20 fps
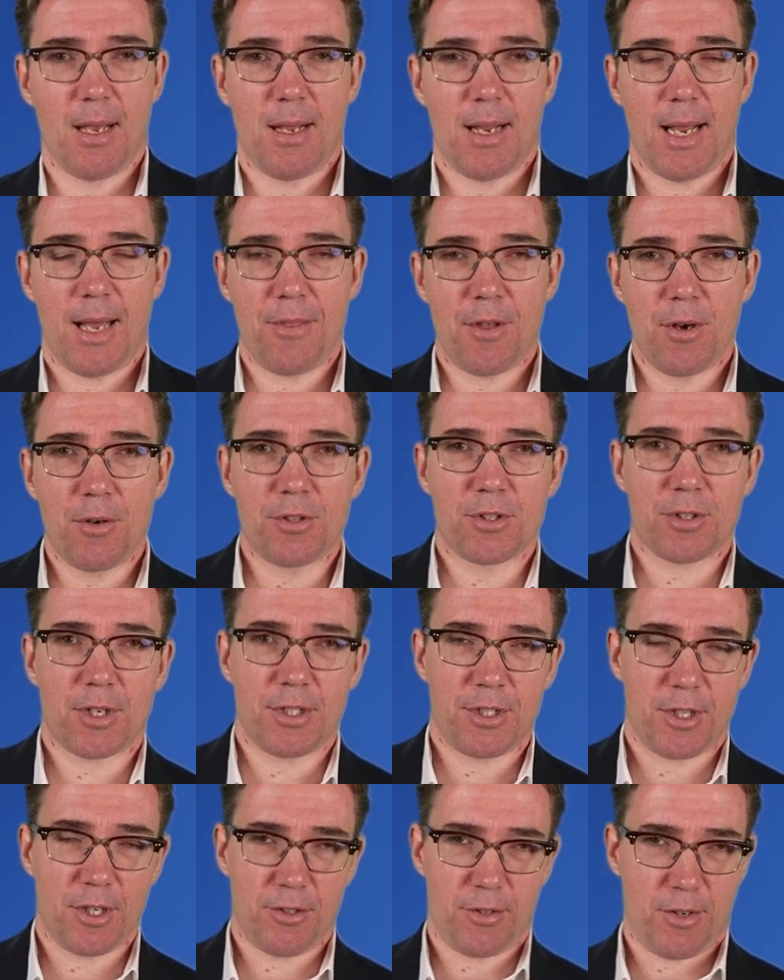And those are
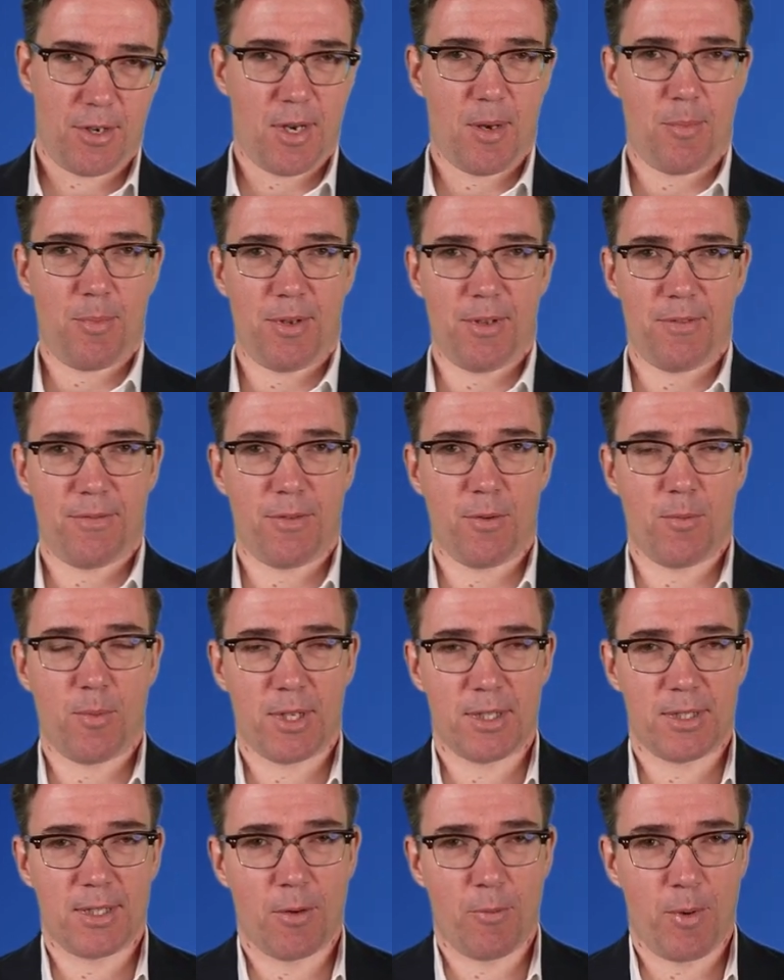just a couple of the
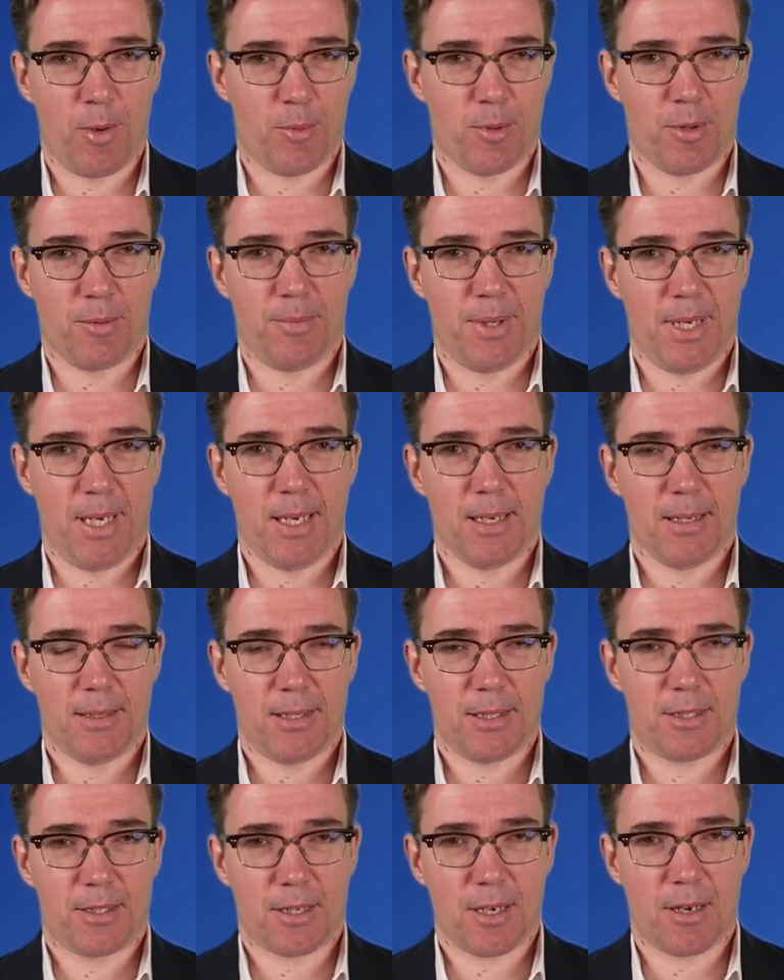ones that we will be
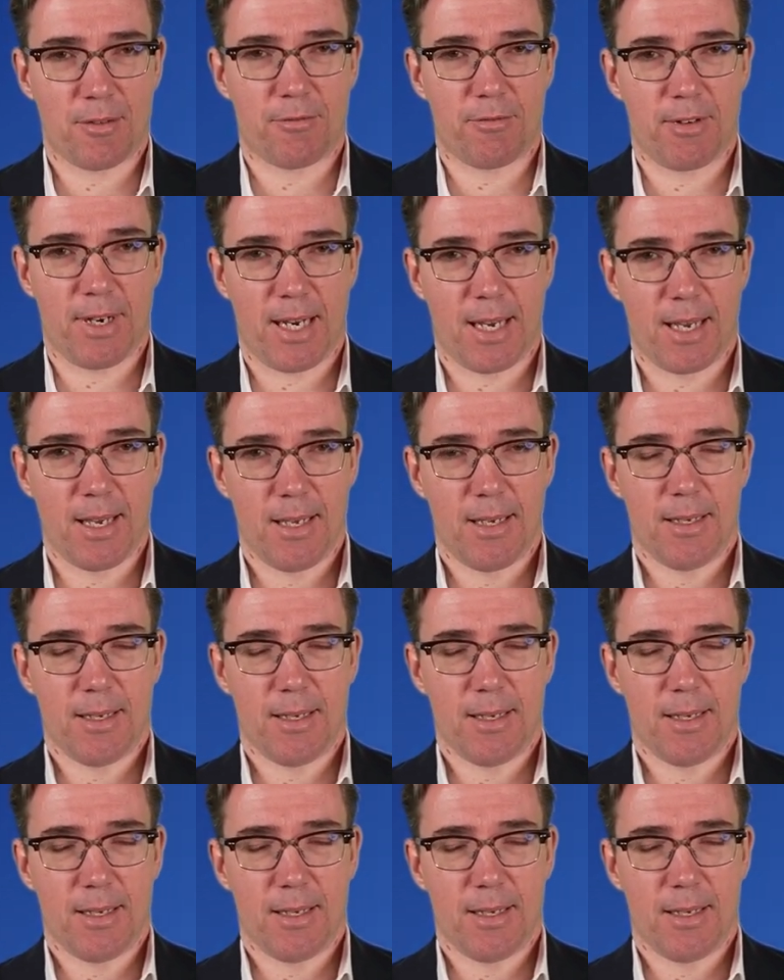discovering.